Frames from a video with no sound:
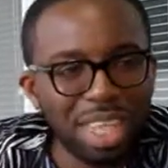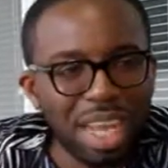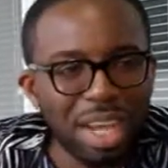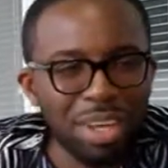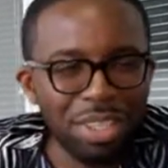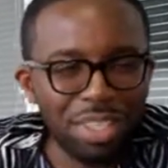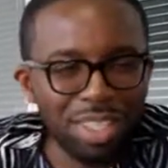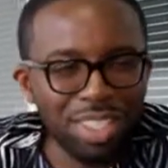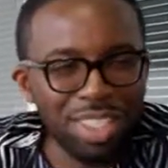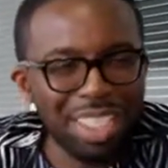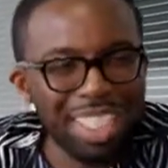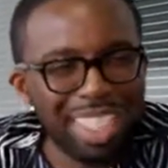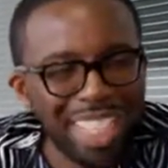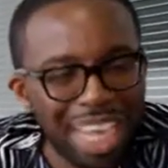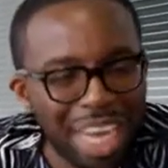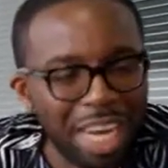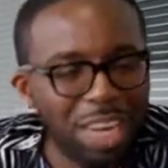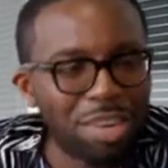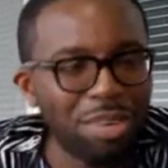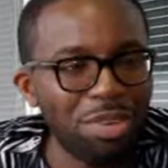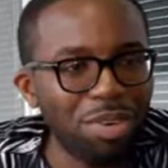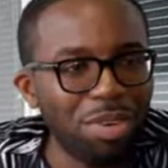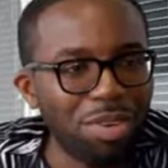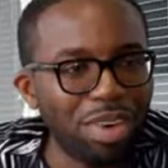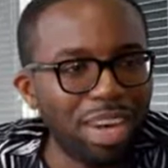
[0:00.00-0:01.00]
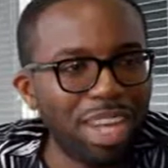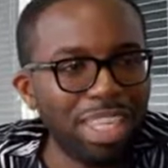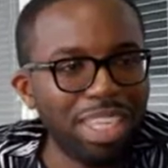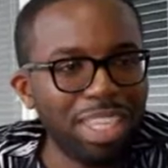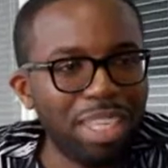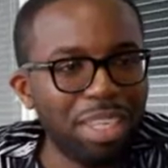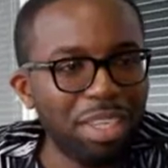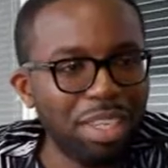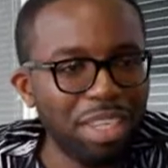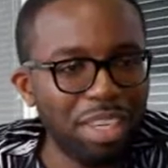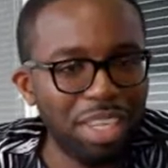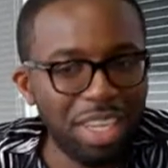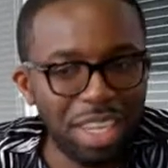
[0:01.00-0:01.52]
I was a technocrat
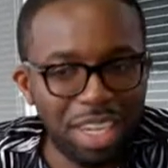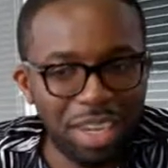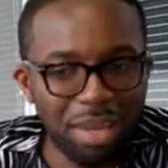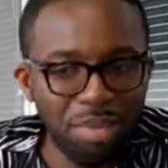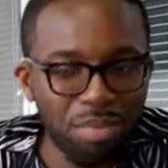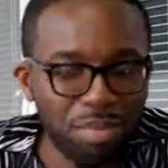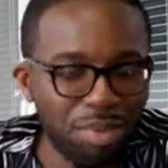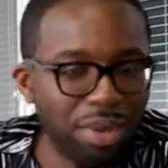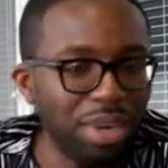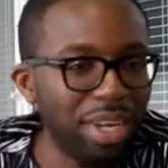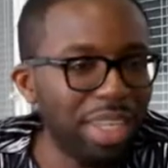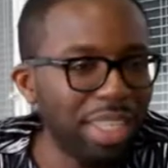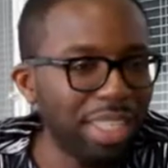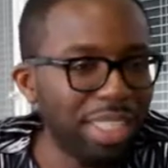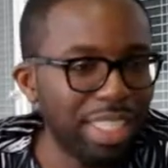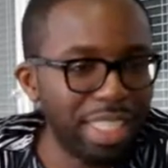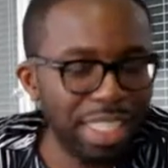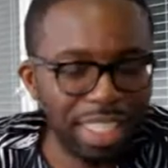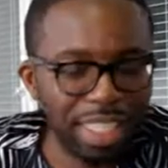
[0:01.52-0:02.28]
in politics.